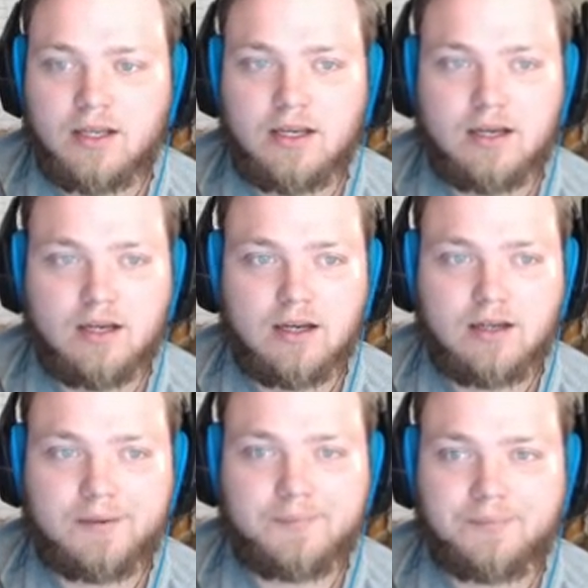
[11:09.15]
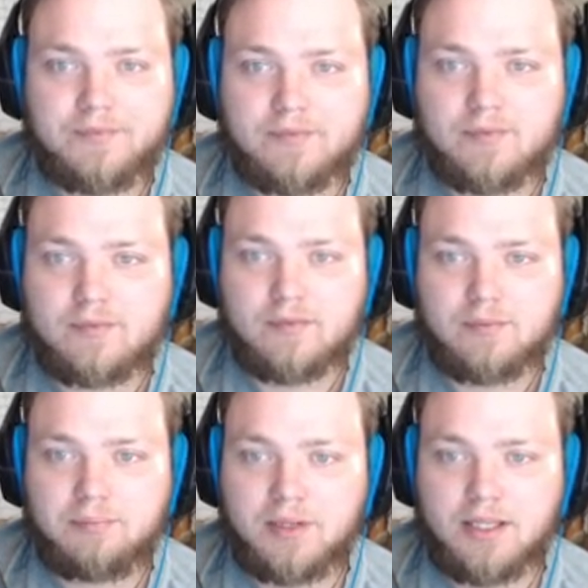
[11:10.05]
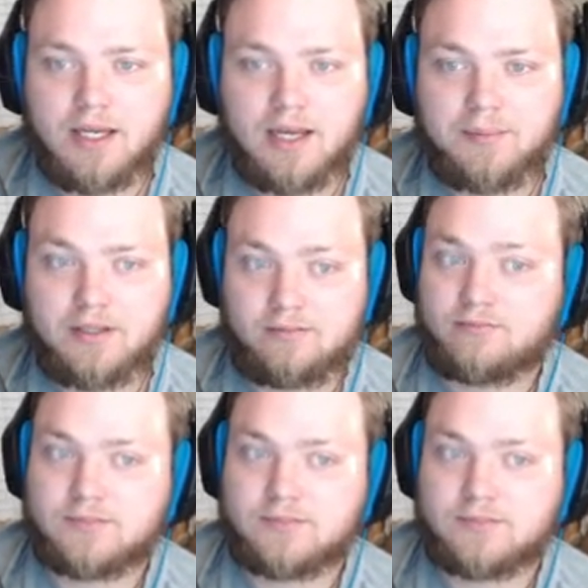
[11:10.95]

But yeah, I mean,